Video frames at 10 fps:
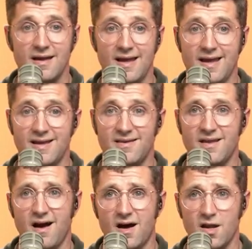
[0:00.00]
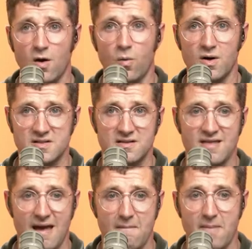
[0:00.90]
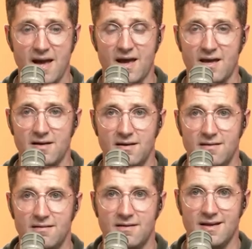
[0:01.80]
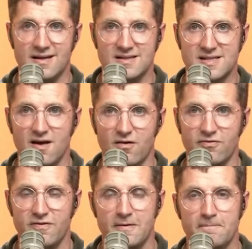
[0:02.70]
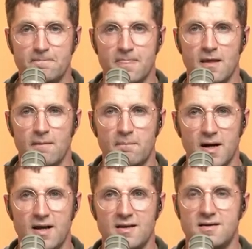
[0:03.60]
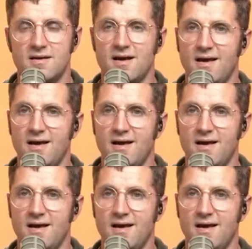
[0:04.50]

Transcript: and the audio wasn't that bad in itself. But